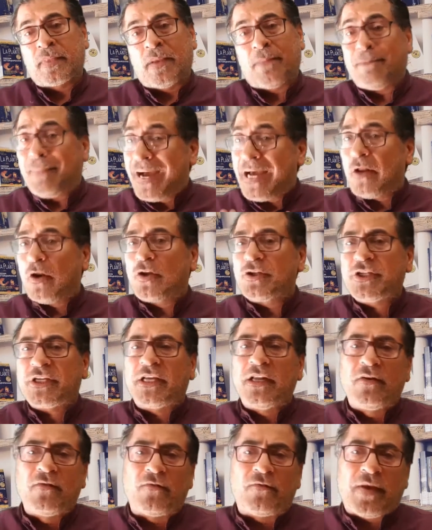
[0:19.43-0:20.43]

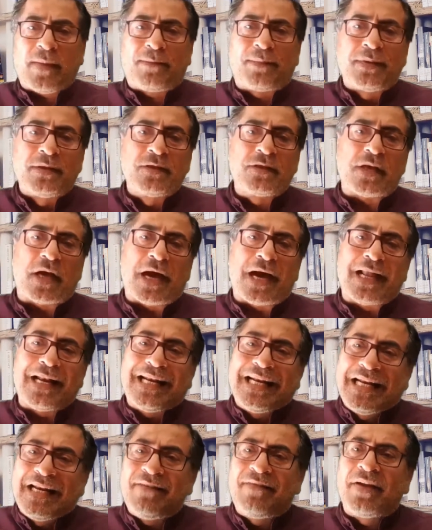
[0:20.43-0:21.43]
Biological weapons are
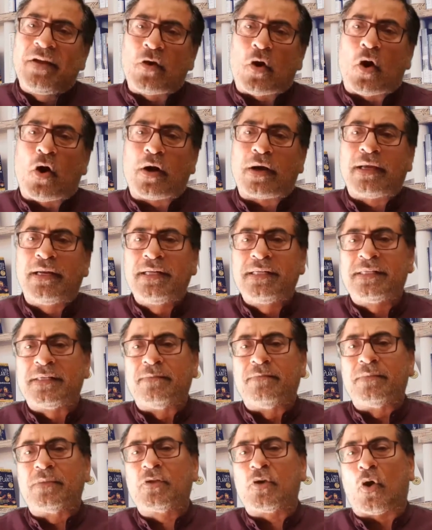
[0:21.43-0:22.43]
living
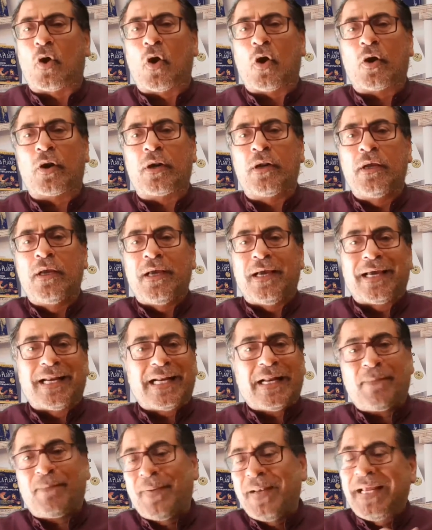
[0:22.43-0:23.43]
organisms or
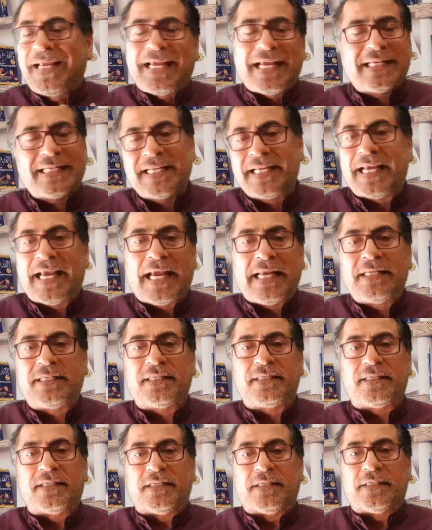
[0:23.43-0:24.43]
replicating
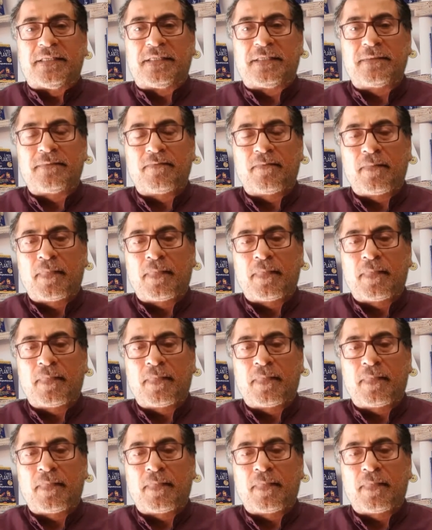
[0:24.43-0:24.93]
entities.